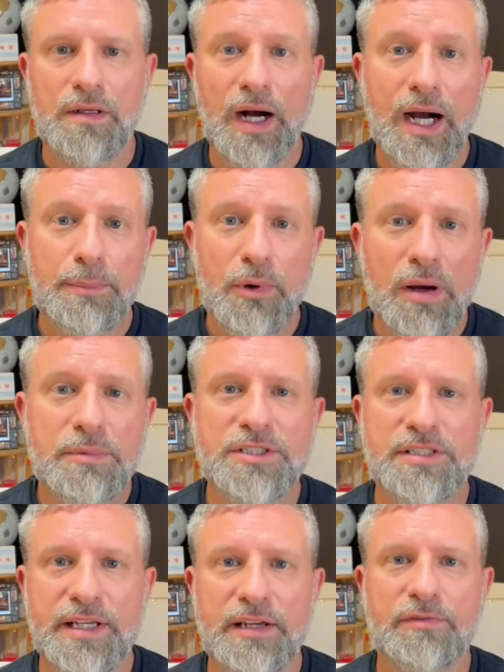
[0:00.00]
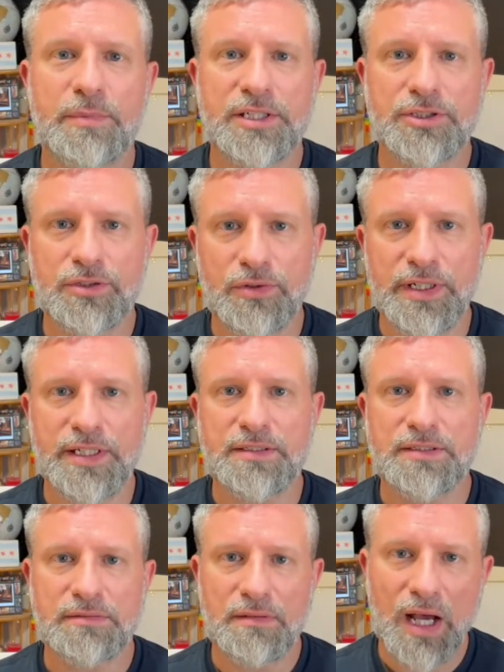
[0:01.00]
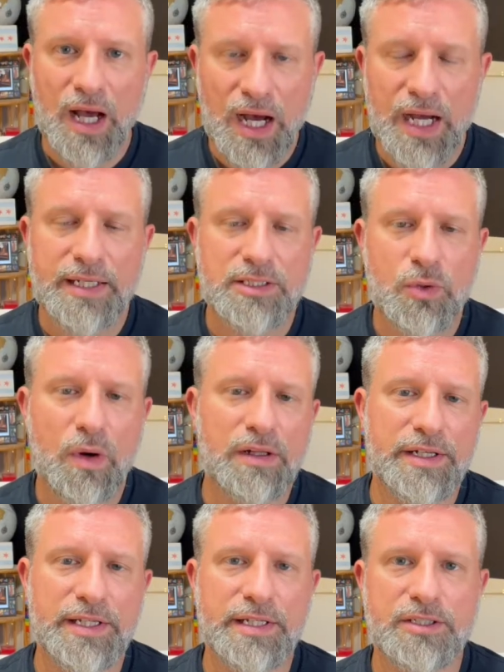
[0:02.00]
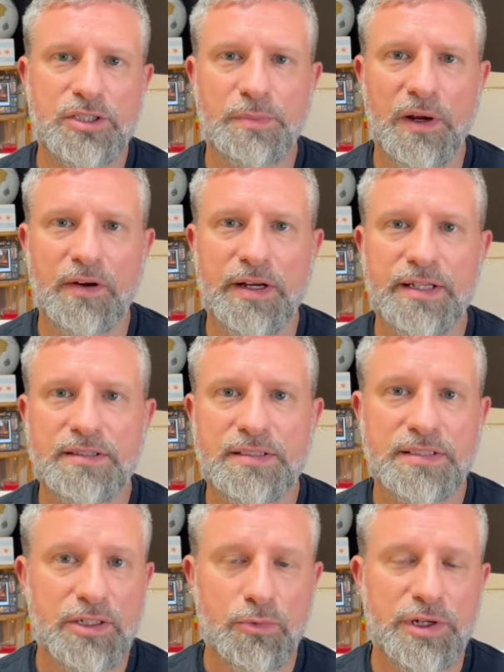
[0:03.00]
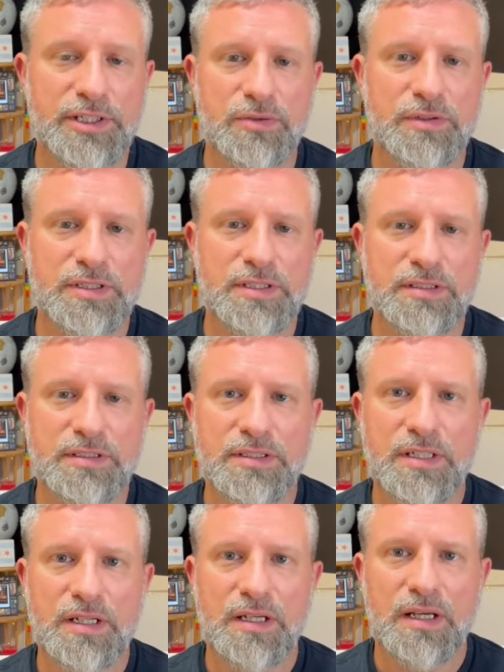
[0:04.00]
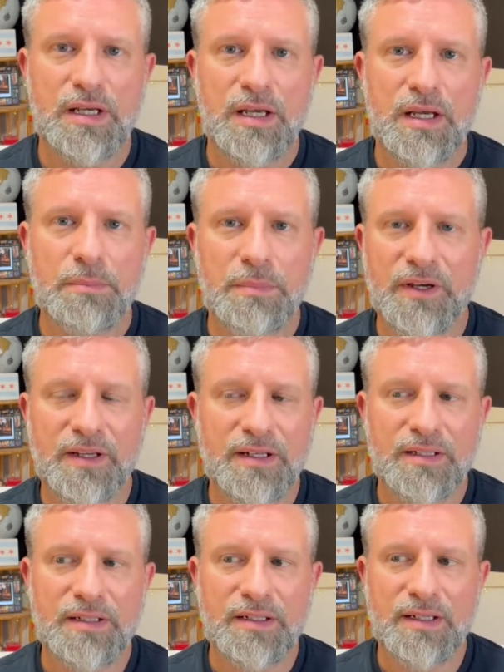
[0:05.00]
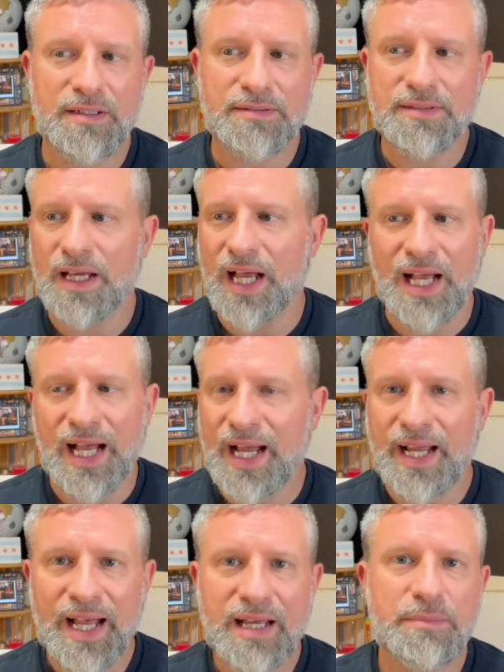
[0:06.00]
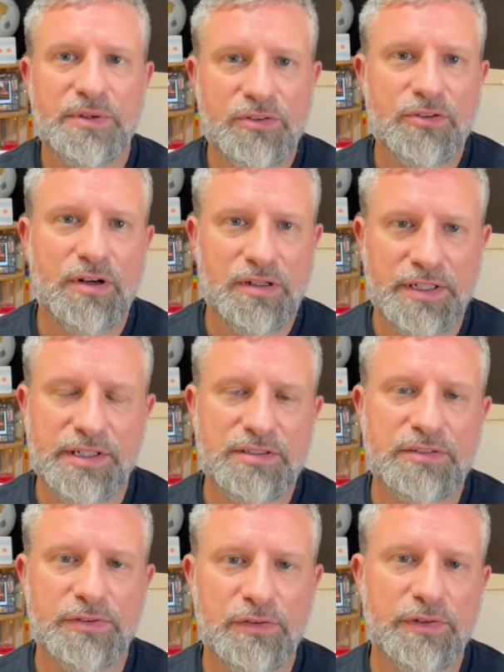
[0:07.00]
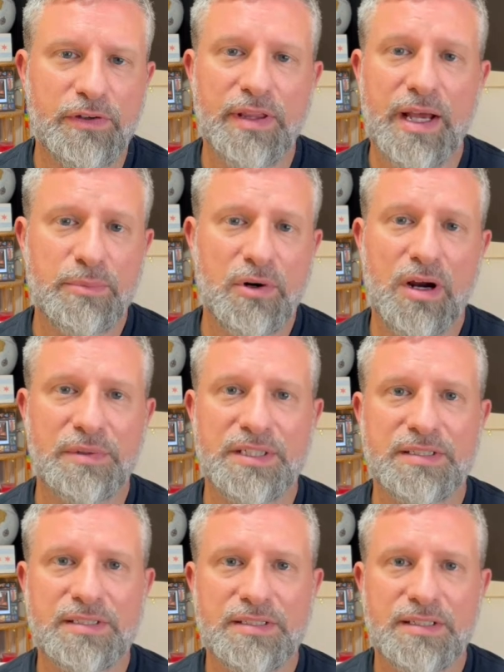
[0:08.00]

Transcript: I promised to give my students the highest quality experience and resources, but I had been struggling to fulfill that promise.